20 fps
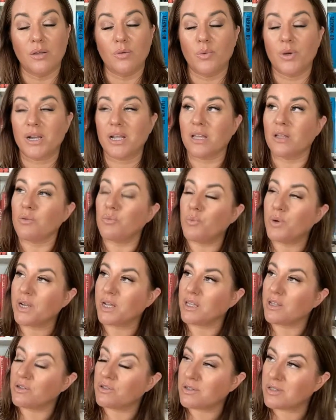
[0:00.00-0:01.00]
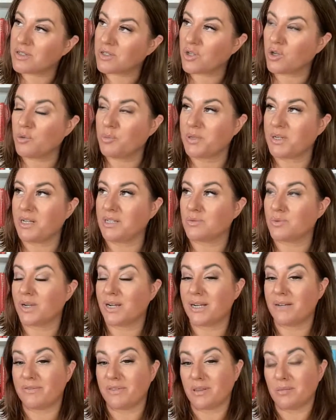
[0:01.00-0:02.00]
when I used to scuba dive, when
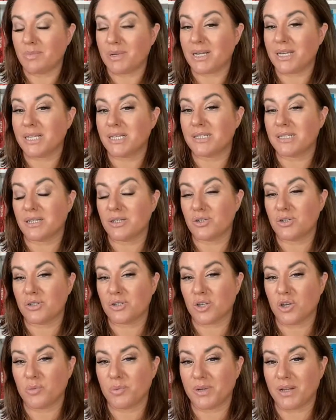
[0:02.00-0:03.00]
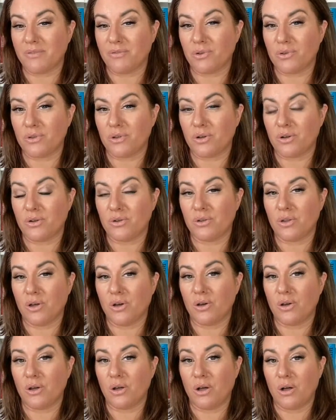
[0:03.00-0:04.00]
I lived in the Middle East, I used to scuba dive
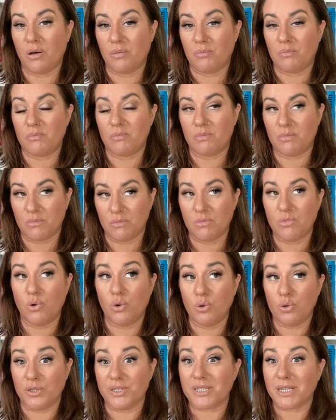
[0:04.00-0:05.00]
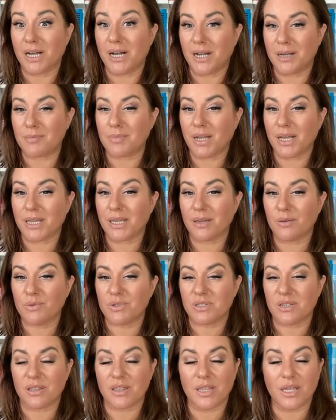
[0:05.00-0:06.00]
all the time, like it
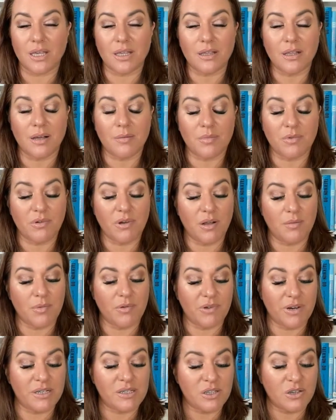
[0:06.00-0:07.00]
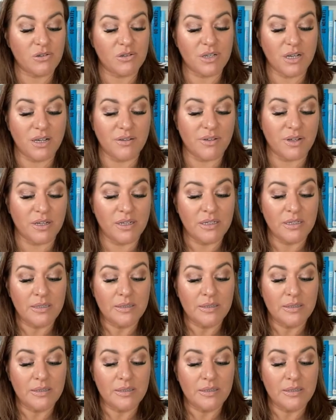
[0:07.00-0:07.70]
was a thing. I'm a rescue diver,